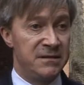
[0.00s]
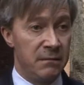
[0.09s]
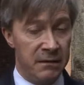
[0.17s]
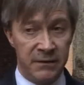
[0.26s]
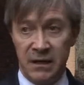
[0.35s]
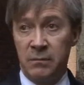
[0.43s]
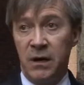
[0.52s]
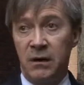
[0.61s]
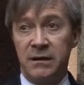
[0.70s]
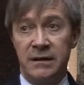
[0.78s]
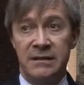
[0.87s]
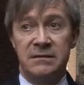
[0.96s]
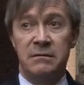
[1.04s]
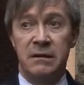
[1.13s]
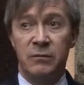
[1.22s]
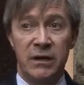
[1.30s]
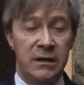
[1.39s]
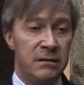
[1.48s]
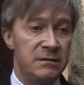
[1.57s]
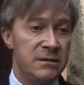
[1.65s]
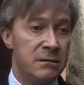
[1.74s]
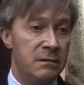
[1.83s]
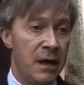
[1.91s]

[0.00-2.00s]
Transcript: So I think the market is doing what it can do